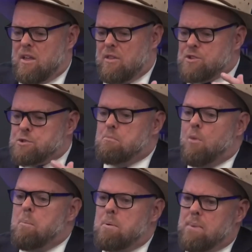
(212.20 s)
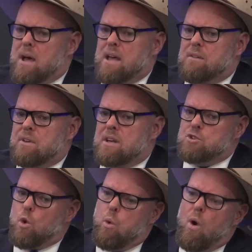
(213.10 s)
this mob behaviour
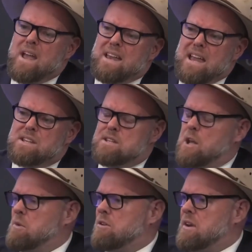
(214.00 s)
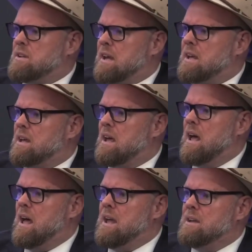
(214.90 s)
is quite anti-democratic,
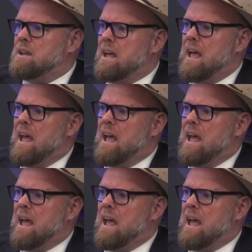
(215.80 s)
and